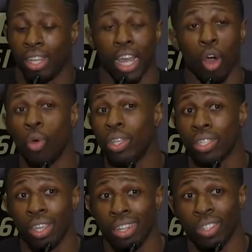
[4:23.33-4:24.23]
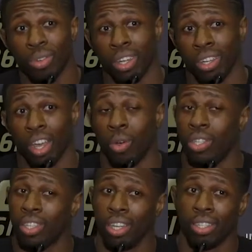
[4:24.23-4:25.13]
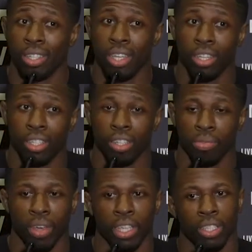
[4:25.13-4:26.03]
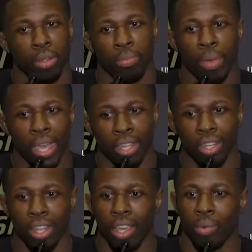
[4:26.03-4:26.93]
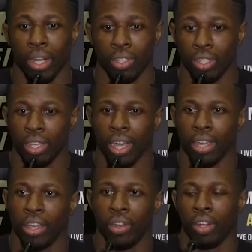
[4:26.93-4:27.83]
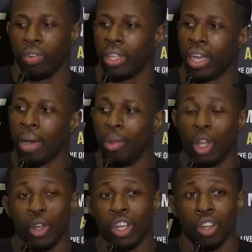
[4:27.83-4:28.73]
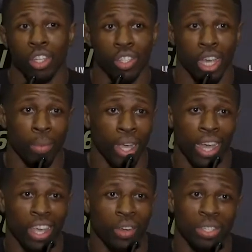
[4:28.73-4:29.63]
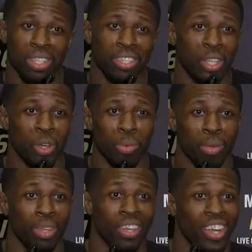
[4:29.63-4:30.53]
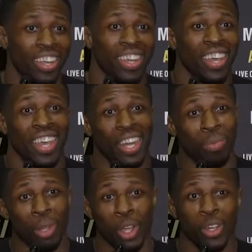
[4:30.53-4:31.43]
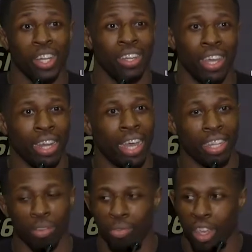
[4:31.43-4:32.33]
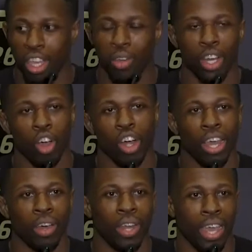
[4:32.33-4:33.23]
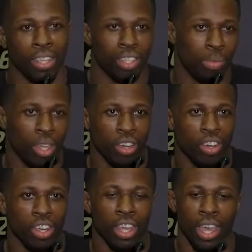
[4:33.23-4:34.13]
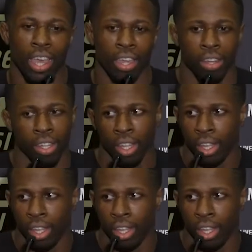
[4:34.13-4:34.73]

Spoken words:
always say this leading into the fights and back in the day when I just got here and everything. I'm learning on the job. I got here at 6-0, baby, right? And I'm learning, and I had to figure it all out as I'm here. And